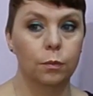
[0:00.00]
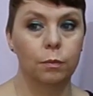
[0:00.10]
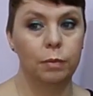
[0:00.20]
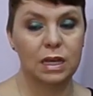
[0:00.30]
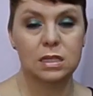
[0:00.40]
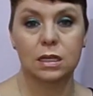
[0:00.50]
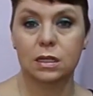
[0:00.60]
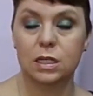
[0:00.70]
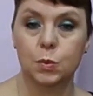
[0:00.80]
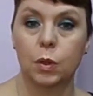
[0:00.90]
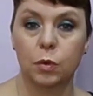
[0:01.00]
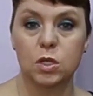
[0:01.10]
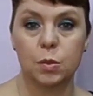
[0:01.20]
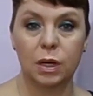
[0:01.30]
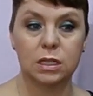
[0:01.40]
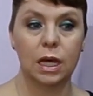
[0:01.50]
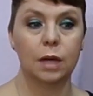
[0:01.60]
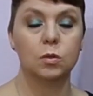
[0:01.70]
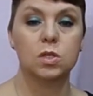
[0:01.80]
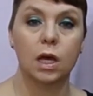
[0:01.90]
basically spent most of my time
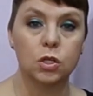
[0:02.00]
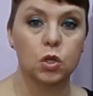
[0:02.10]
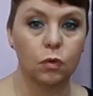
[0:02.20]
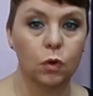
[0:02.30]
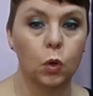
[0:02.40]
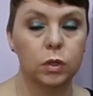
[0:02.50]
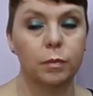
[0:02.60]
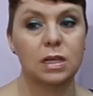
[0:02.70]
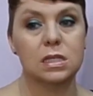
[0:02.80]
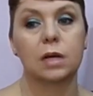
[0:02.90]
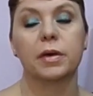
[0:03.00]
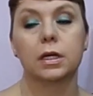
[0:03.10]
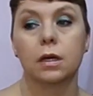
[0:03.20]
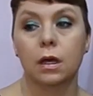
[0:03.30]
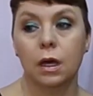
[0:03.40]
just hunched over holding my stomach.